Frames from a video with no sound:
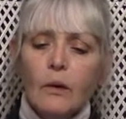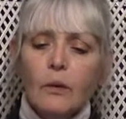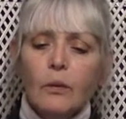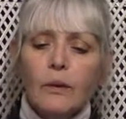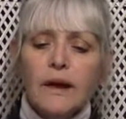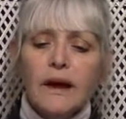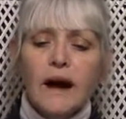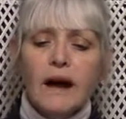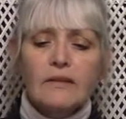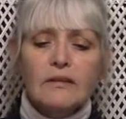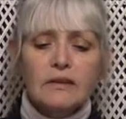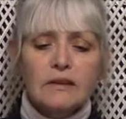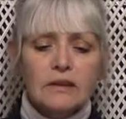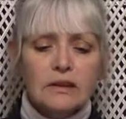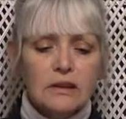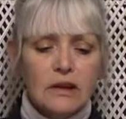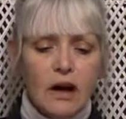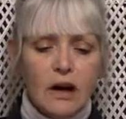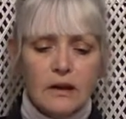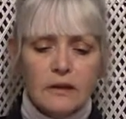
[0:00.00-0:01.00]
We have a
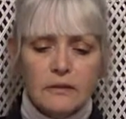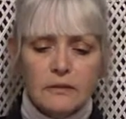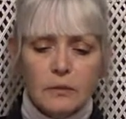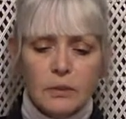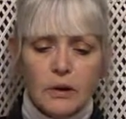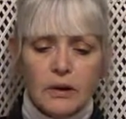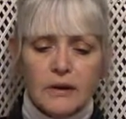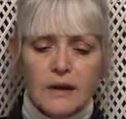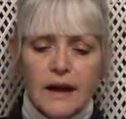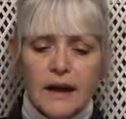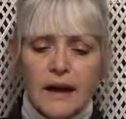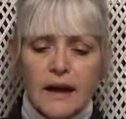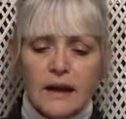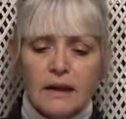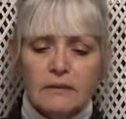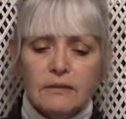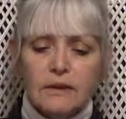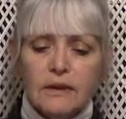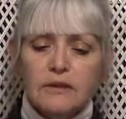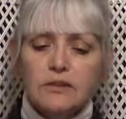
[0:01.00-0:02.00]
lot of work ahead
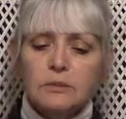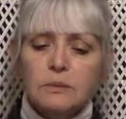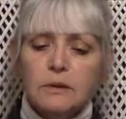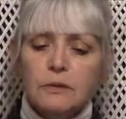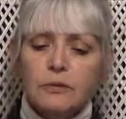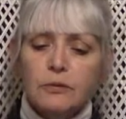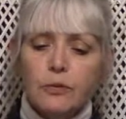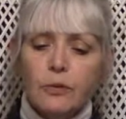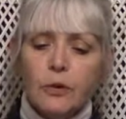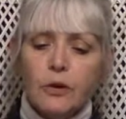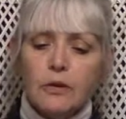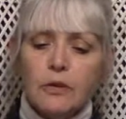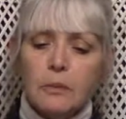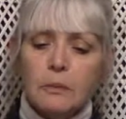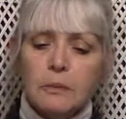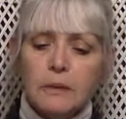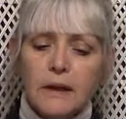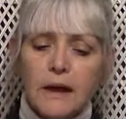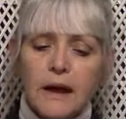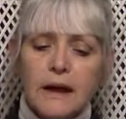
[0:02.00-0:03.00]
of us before the
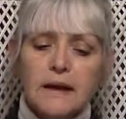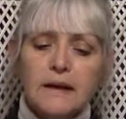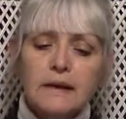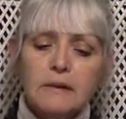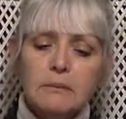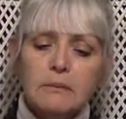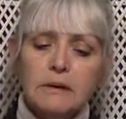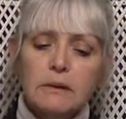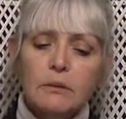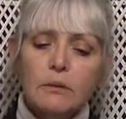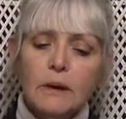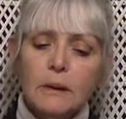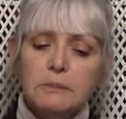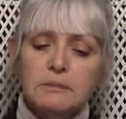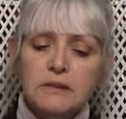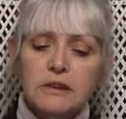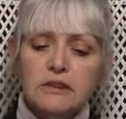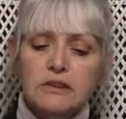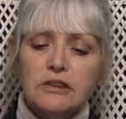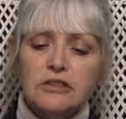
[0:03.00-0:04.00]
play can be
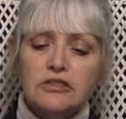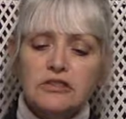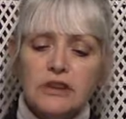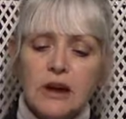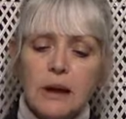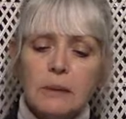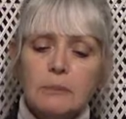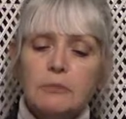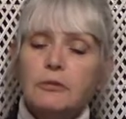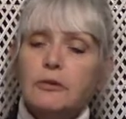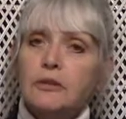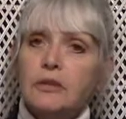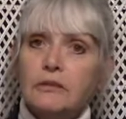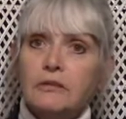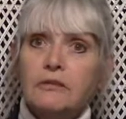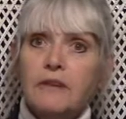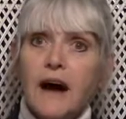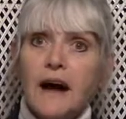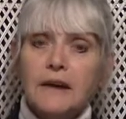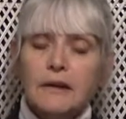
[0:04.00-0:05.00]
whipped into shape for the
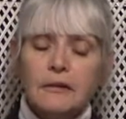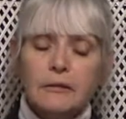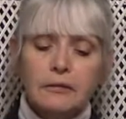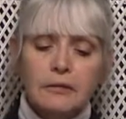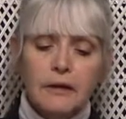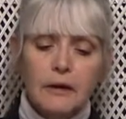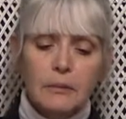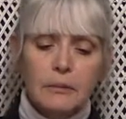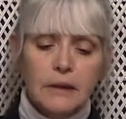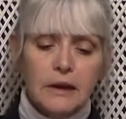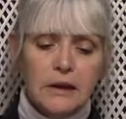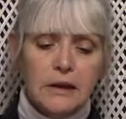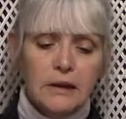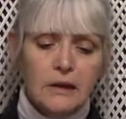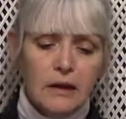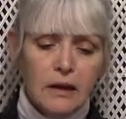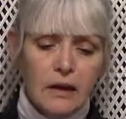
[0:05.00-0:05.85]
final filming.